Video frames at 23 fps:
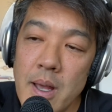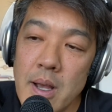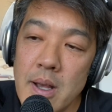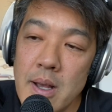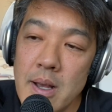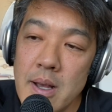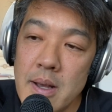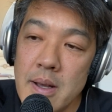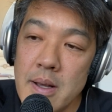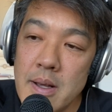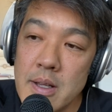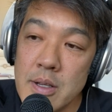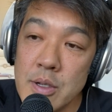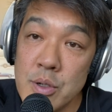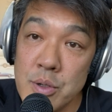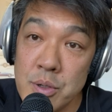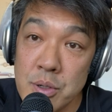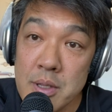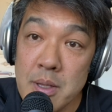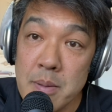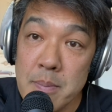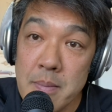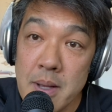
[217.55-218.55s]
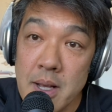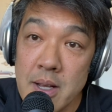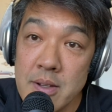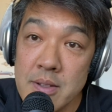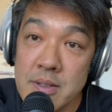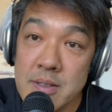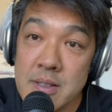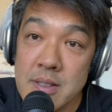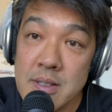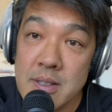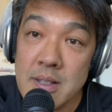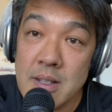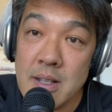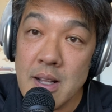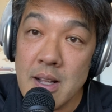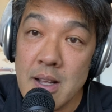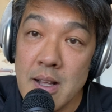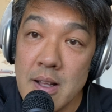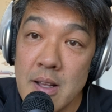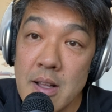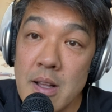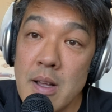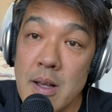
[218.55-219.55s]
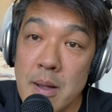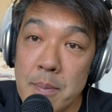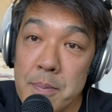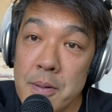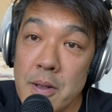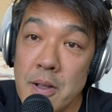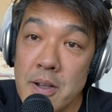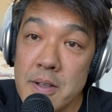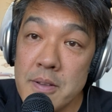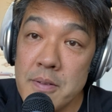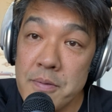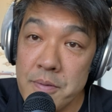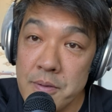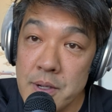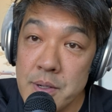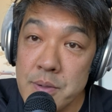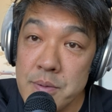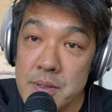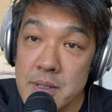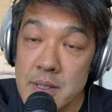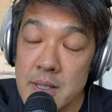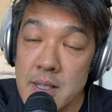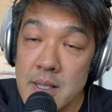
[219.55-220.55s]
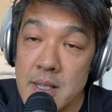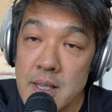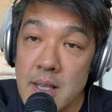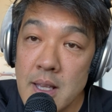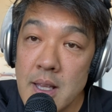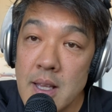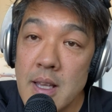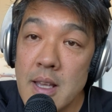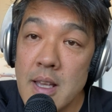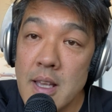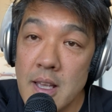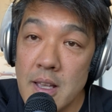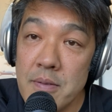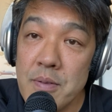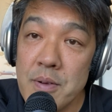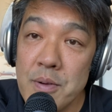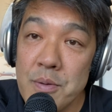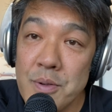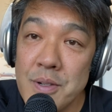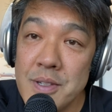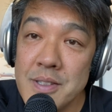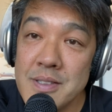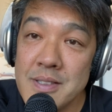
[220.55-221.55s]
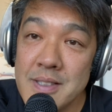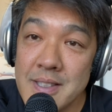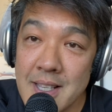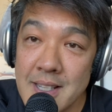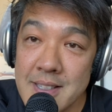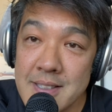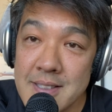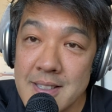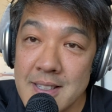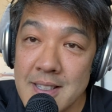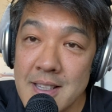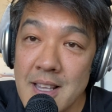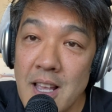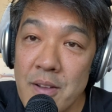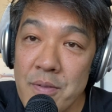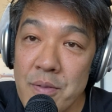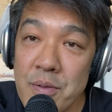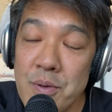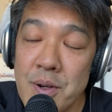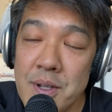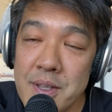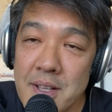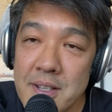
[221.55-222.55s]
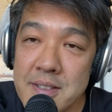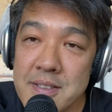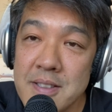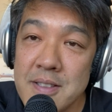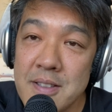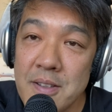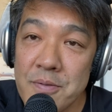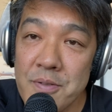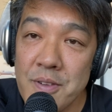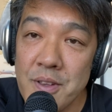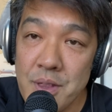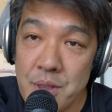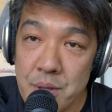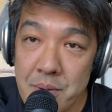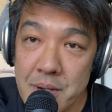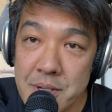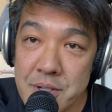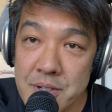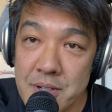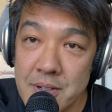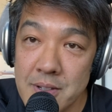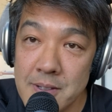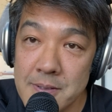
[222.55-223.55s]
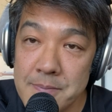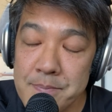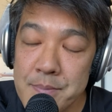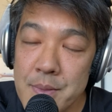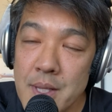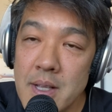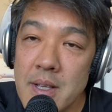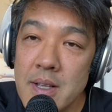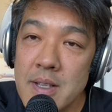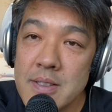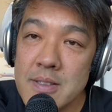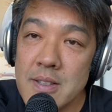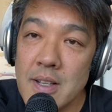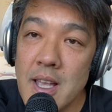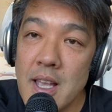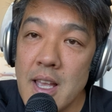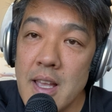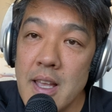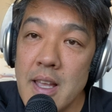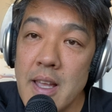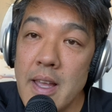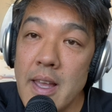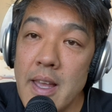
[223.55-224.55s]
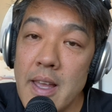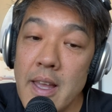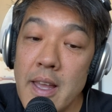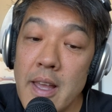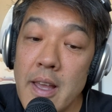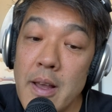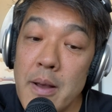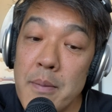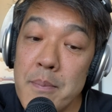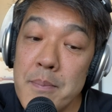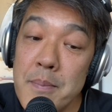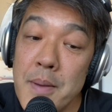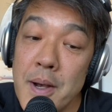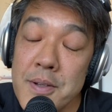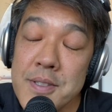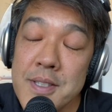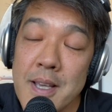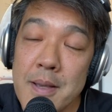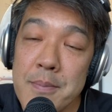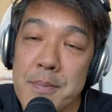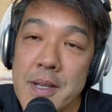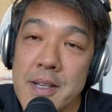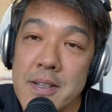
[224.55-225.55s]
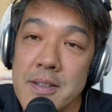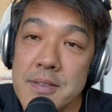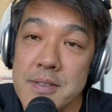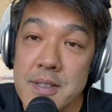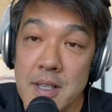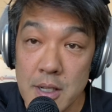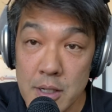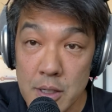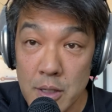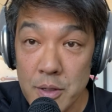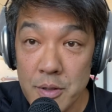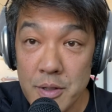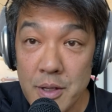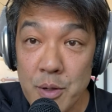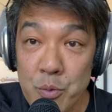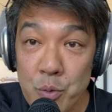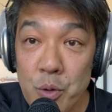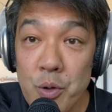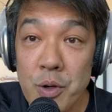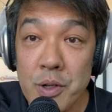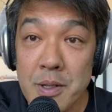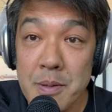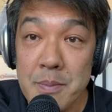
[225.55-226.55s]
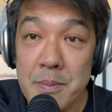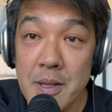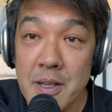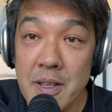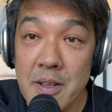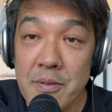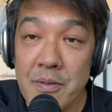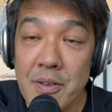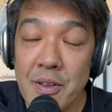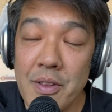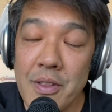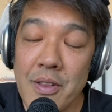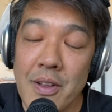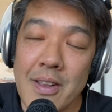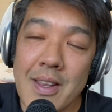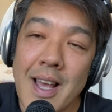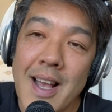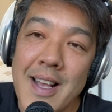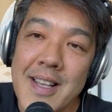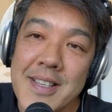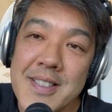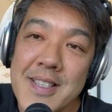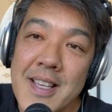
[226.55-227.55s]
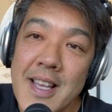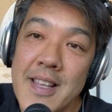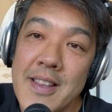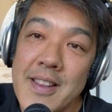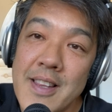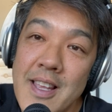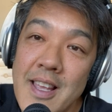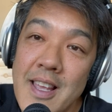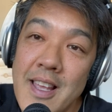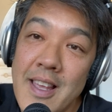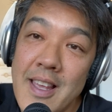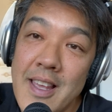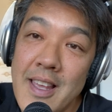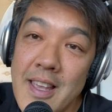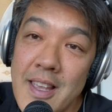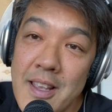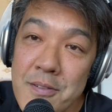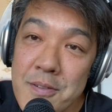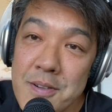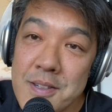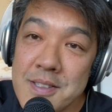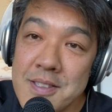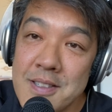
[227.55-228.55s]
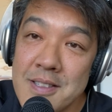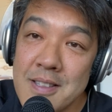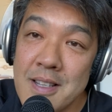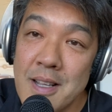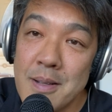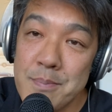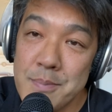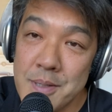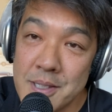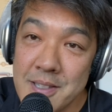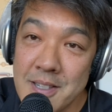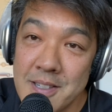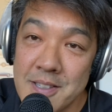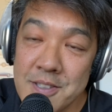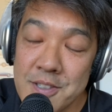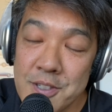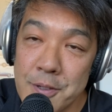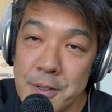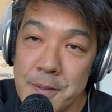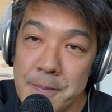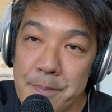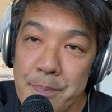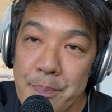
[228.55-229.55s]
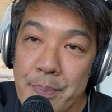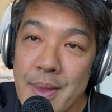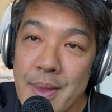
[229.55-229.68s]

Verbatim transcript: uh, a good amount uh, applied frequently. Everyone gets it. Everyone has a different threshold. So most chemicals, including water, believe it or not, has an irritant potential.